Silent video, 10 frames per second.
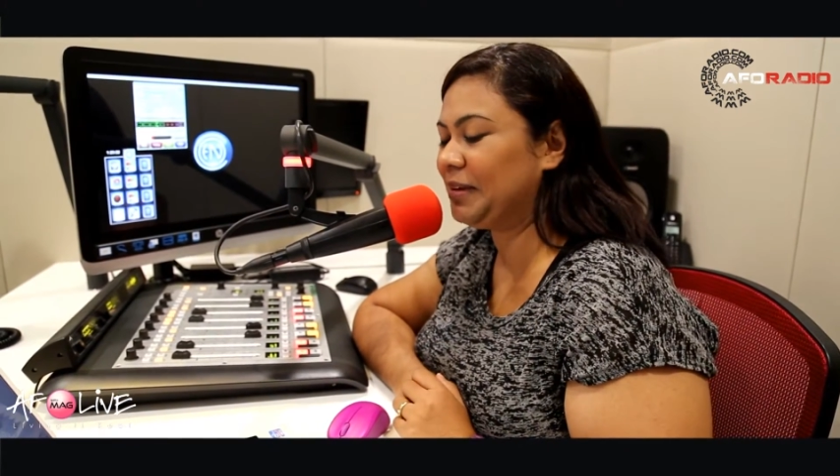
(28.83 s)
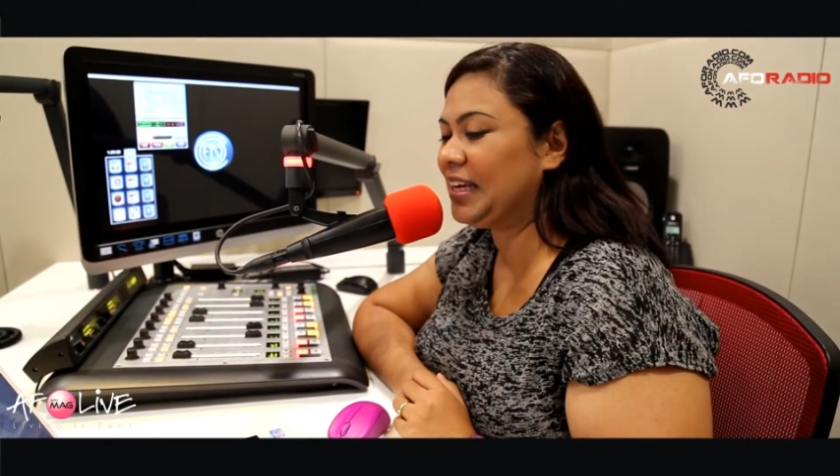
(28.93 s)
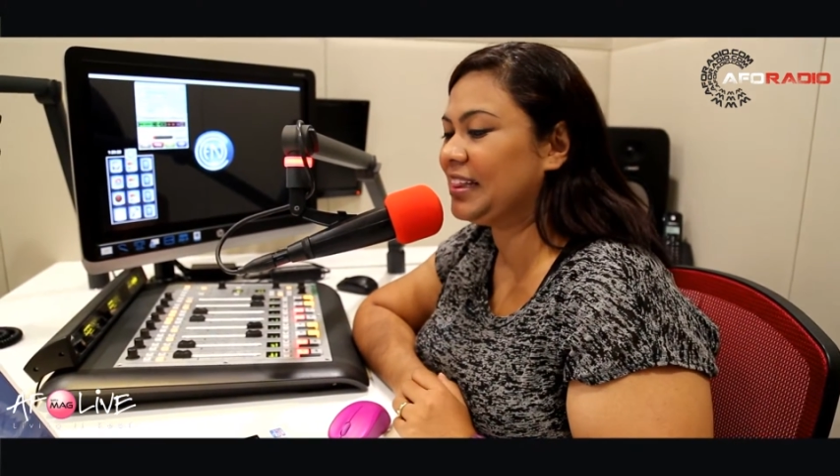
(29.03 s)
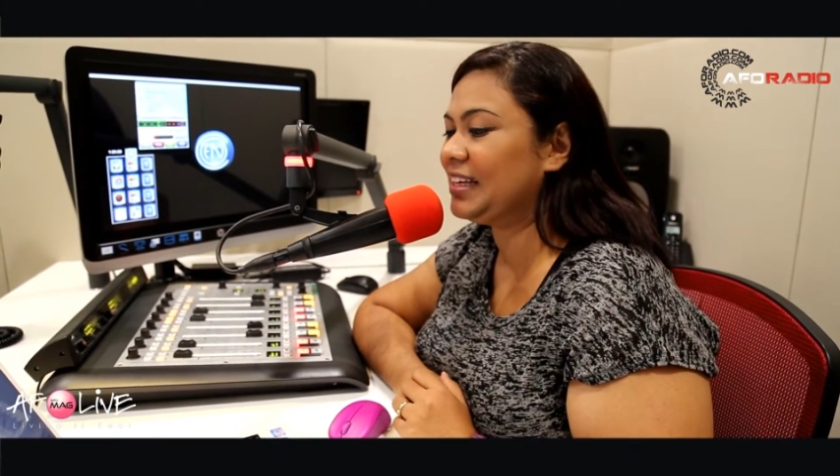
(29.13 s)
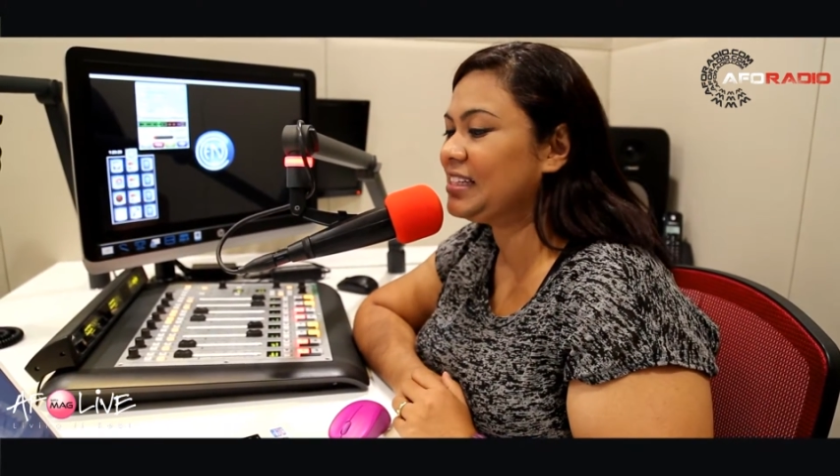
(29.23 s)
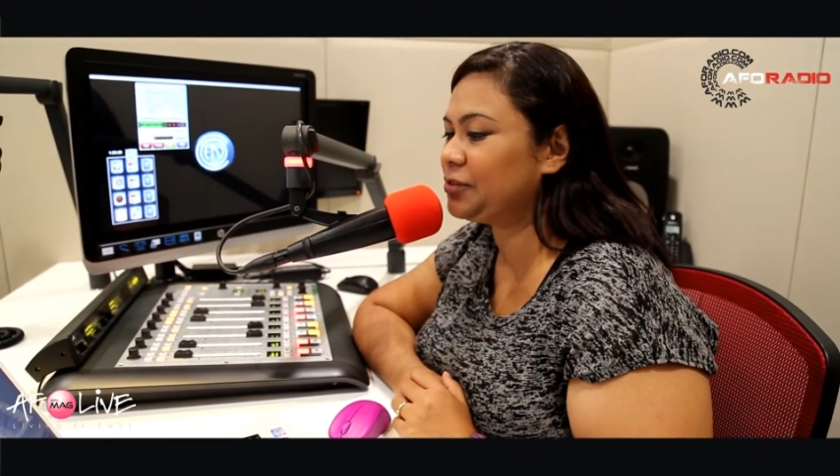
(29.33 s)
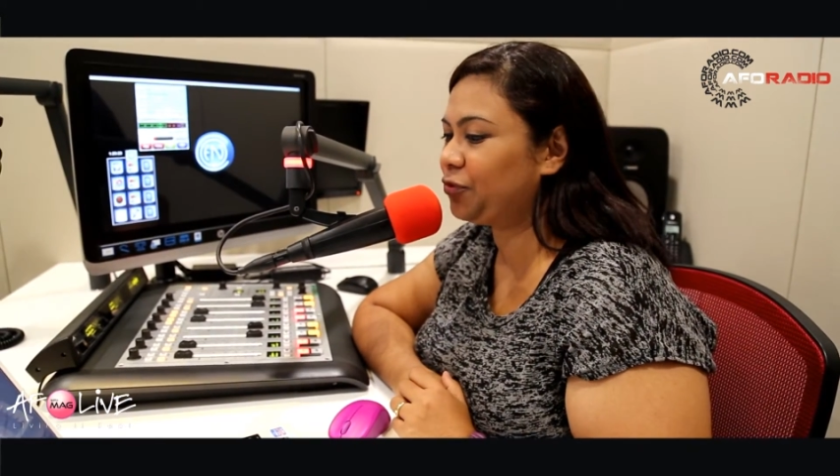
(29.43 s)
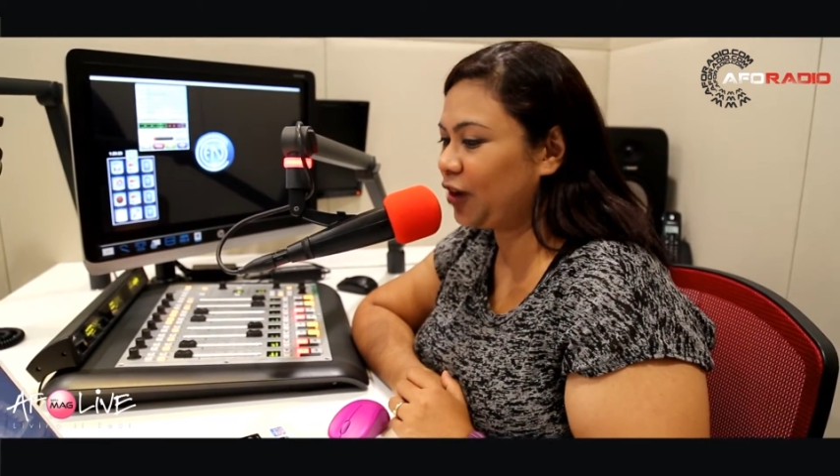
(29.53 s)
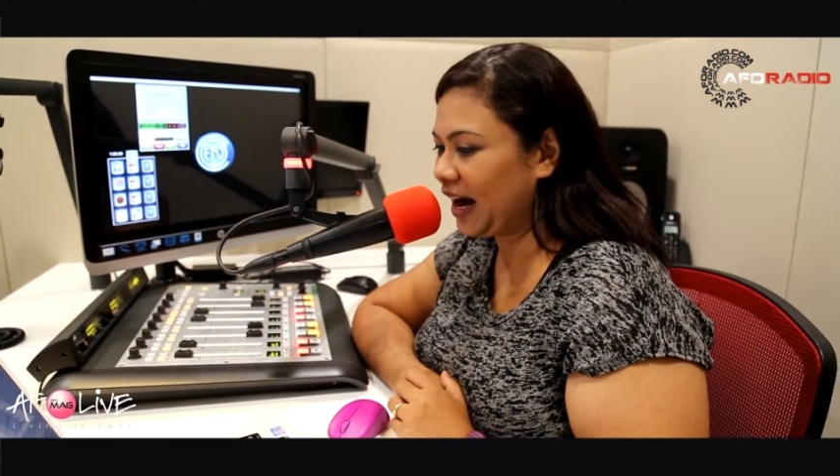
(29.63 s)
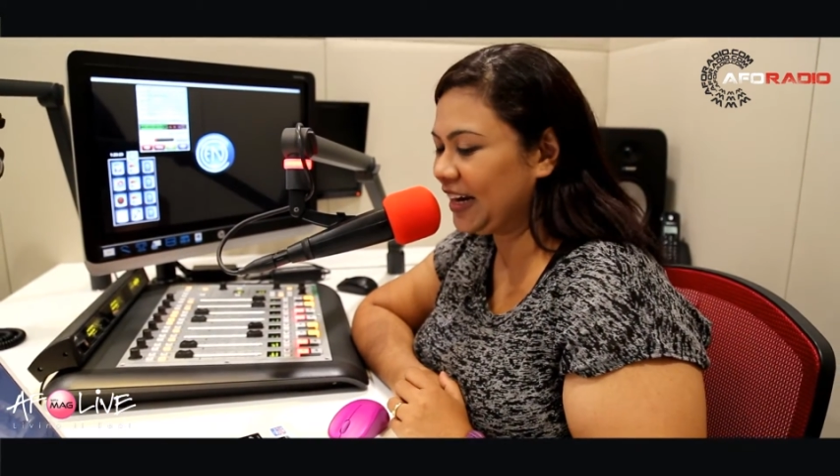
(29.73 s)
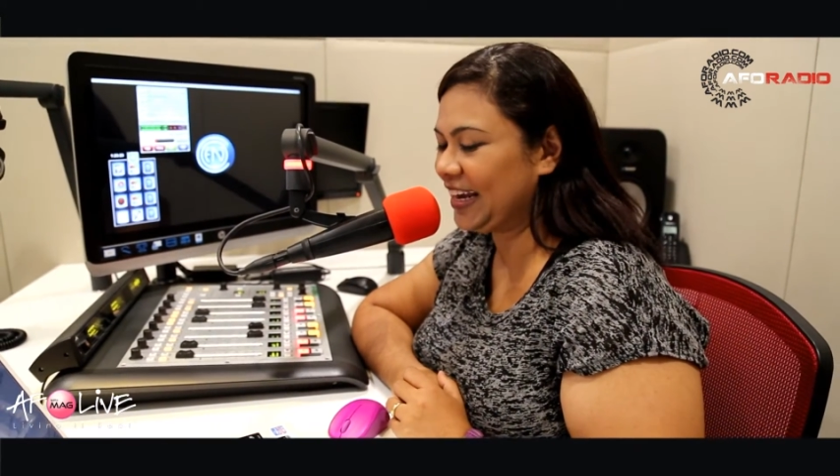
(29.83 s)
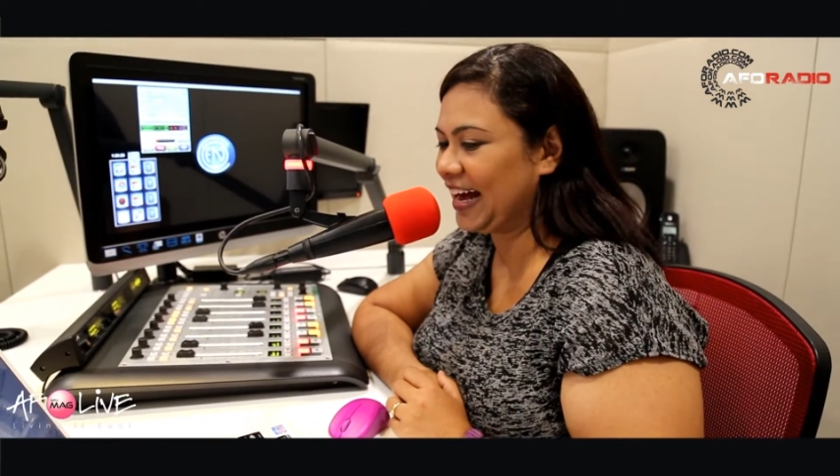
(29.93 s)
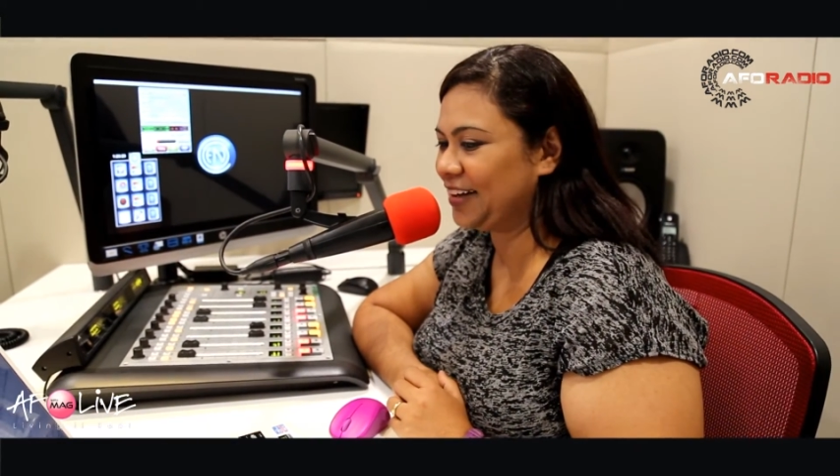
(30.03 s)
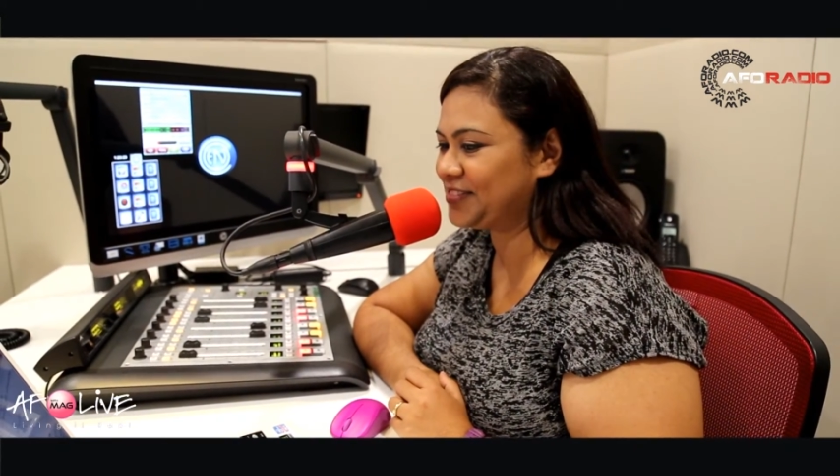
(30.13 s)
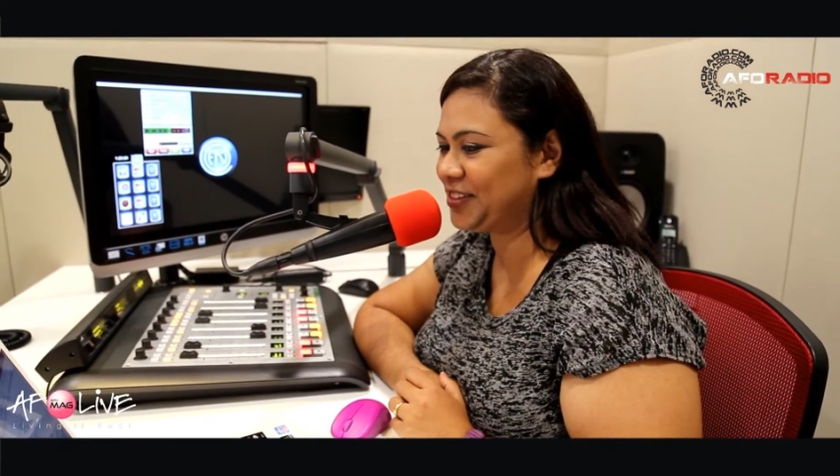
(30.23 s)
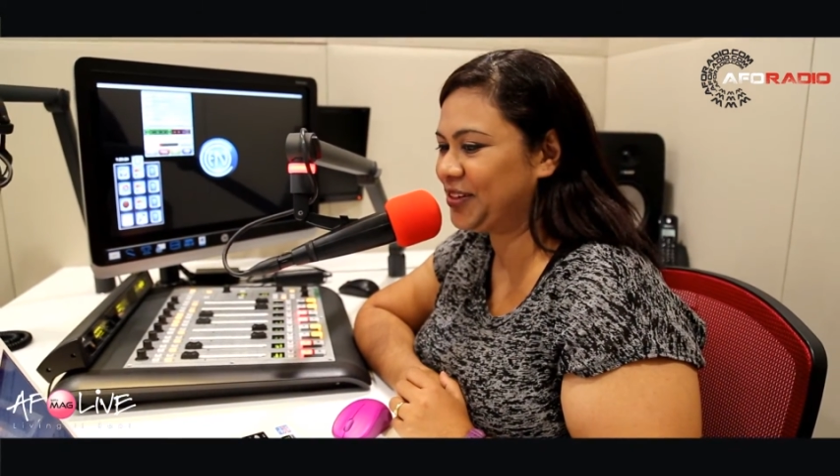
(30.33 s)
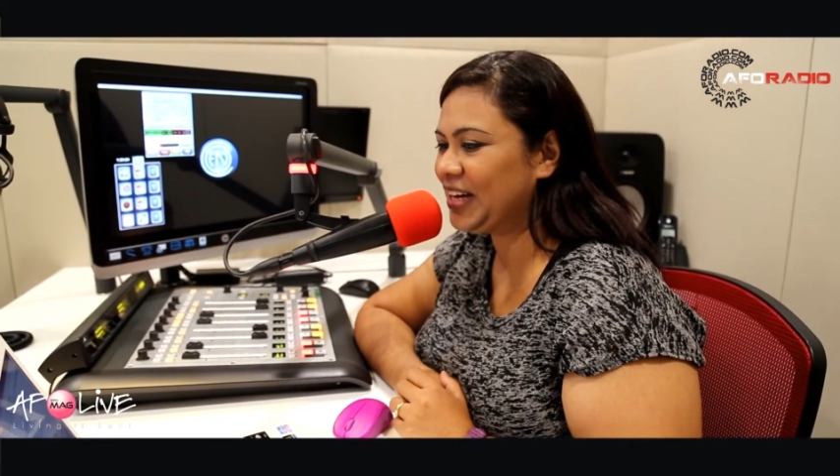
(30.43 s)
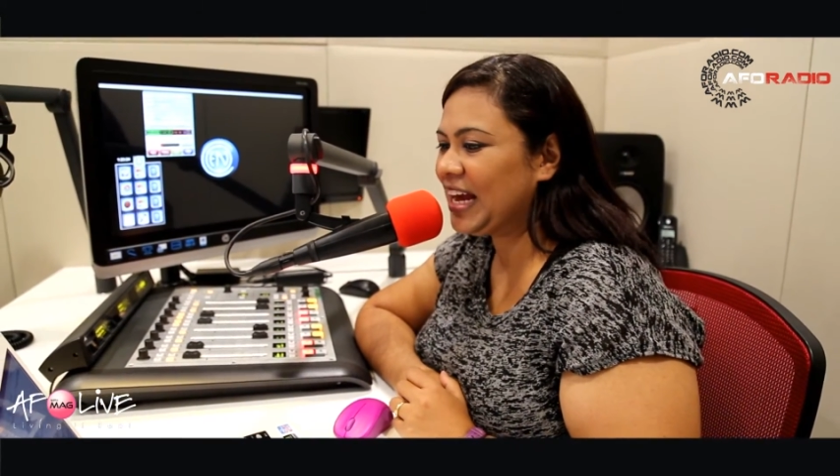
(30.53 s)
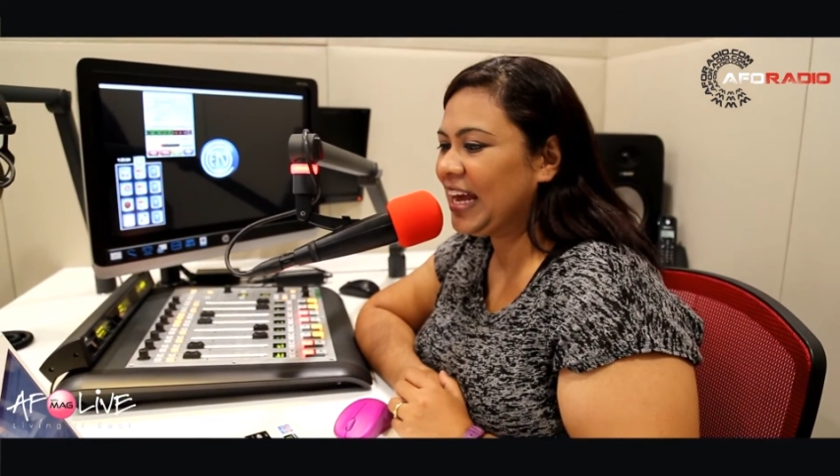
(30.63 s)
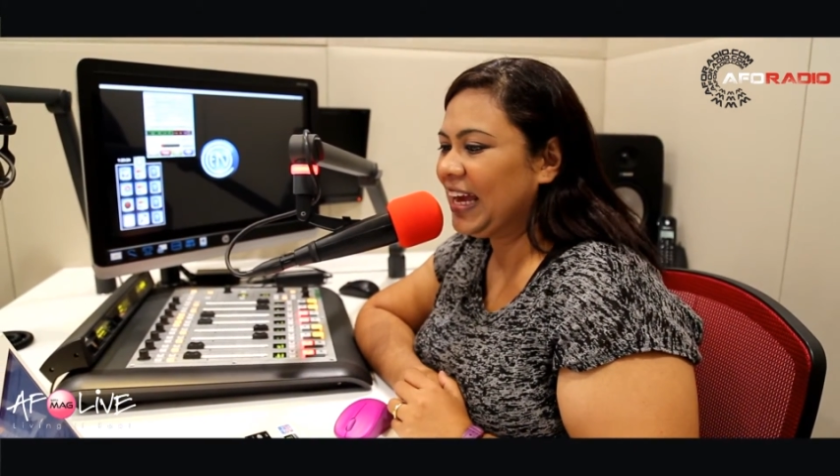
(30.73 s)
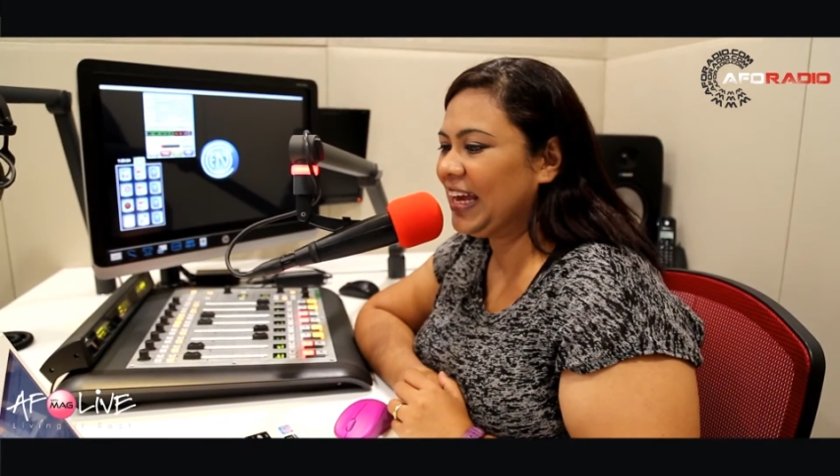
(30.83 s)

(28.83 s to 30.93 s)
me this Friday afternoon